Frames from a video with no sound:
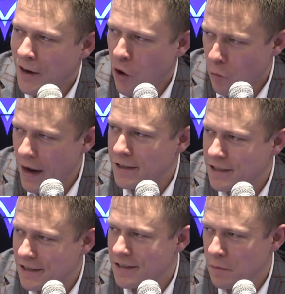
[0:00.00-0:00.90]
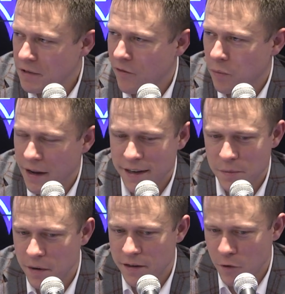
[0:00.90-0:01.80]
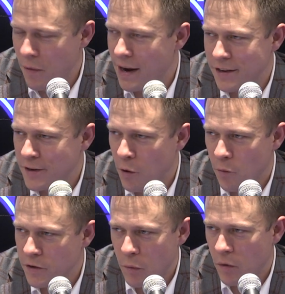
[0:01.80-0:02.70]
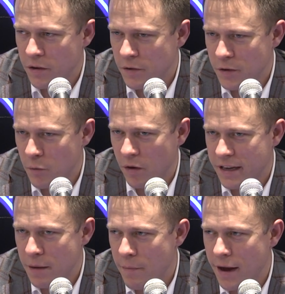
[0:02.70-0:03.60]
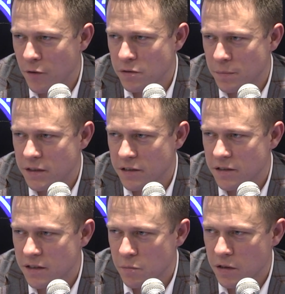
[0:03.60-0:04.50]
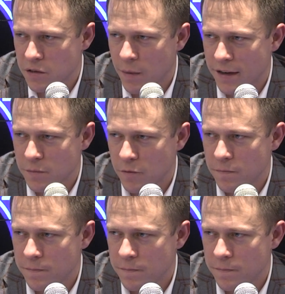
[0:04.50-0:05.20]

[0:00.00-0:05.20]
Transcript: erase some tough plays, but you're right. You want to keep him out of those positions as much as possible.